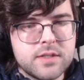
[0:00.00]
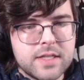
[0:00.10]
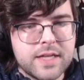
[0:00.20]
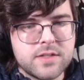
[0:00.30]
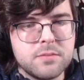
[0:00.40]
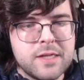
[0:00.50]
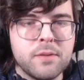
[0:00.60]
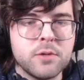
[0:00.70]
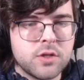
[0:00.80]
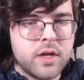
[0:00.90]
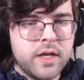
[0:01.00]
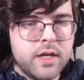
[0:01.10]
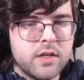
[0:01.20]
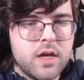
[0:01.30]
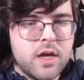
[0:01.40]
get some damage on
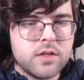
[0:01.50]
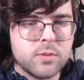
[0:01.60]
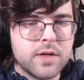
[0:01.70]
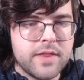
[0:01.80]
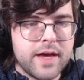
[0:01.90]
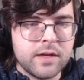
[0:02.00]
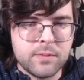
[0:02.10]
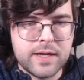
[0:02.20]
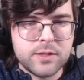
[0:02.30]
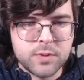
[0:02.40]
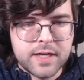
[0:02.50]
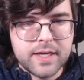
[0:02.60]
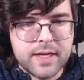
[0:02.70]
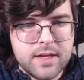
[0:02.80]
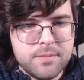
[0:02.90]
it to where that enrage will
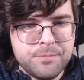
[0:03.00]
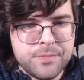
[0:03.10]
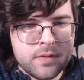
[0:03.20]
kick in,